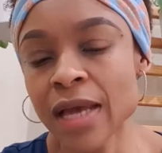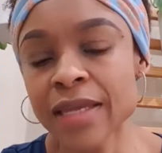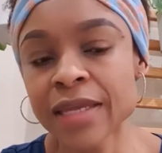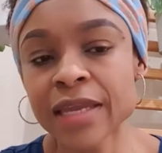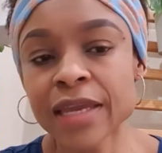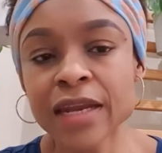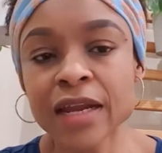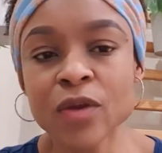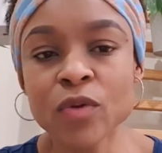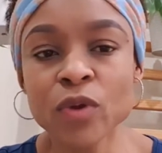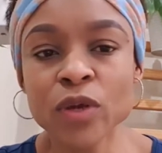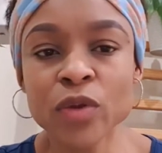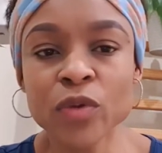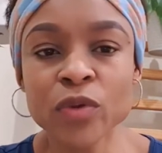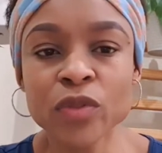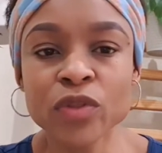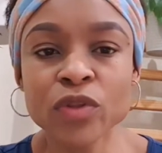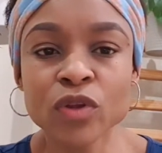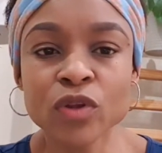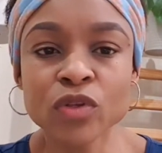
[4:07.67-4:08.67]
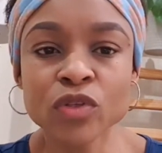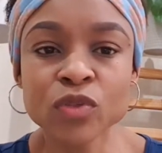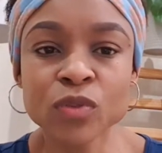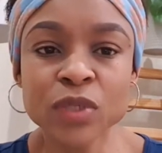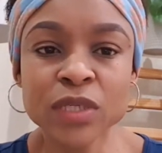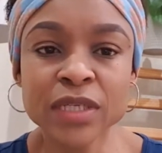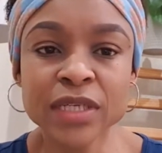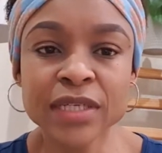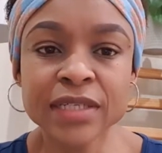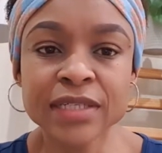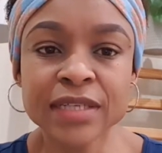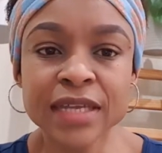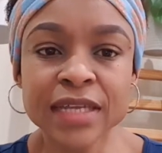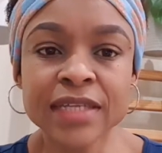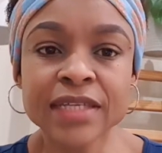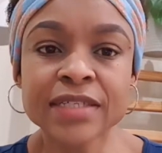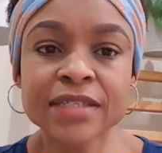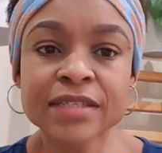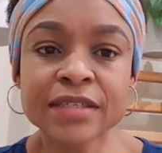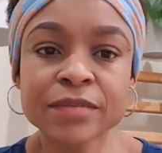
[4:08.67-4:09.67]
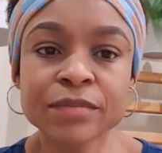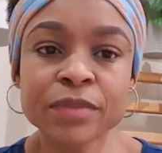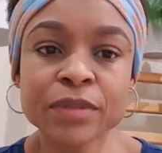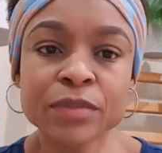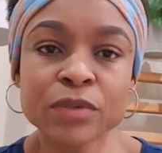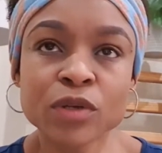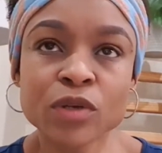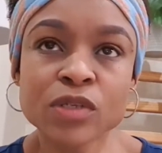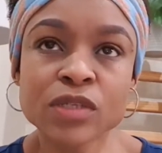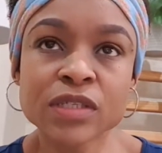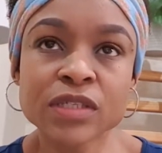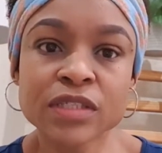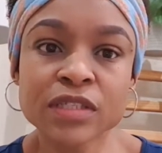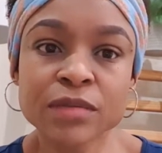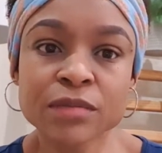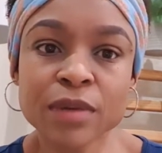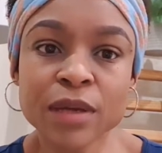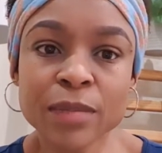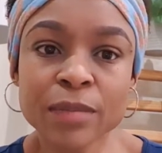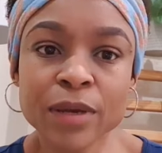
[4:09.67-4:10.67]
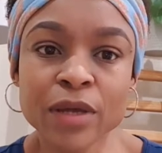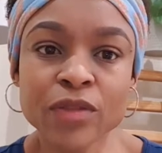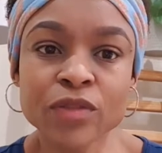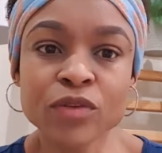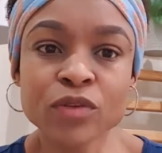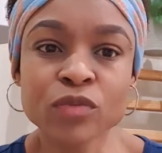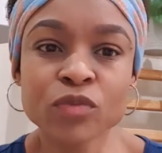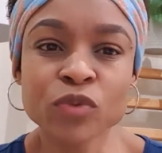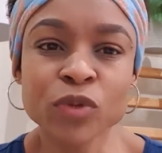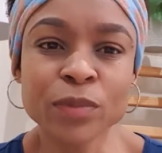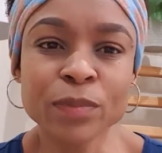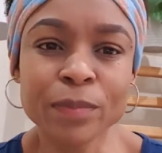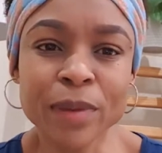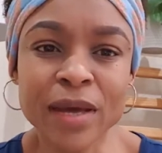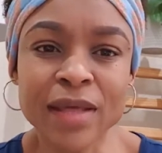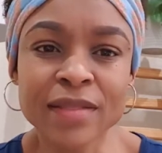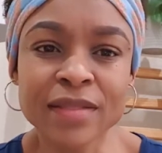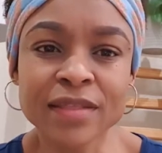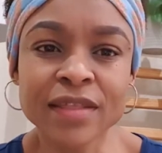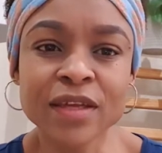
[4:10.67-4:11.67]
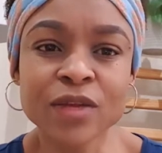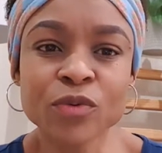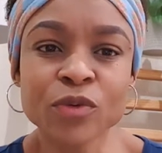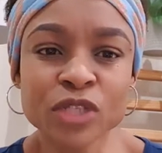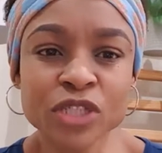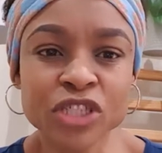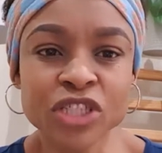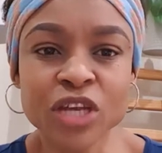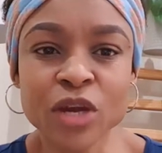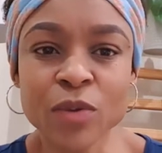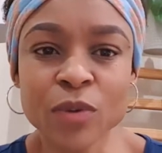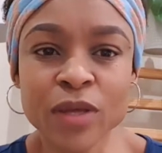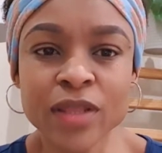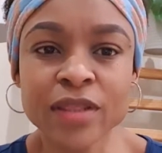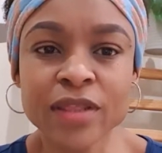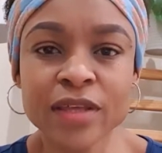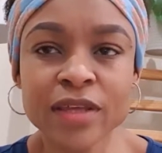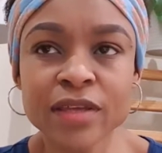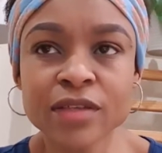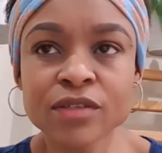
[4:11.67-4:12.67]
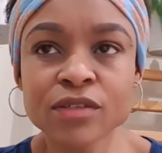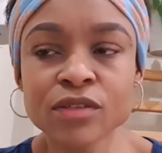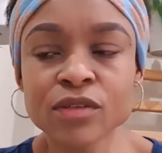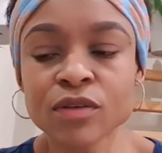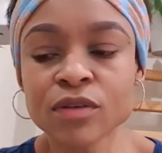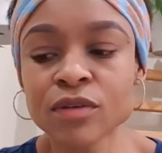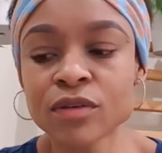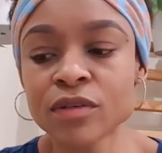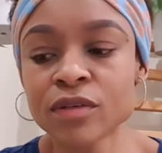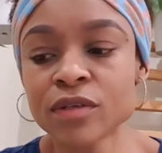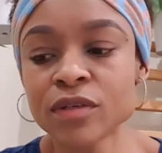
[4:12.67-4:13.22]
get away with not doing it daily simply because it's in my bathroom. We bath there, we shower there, so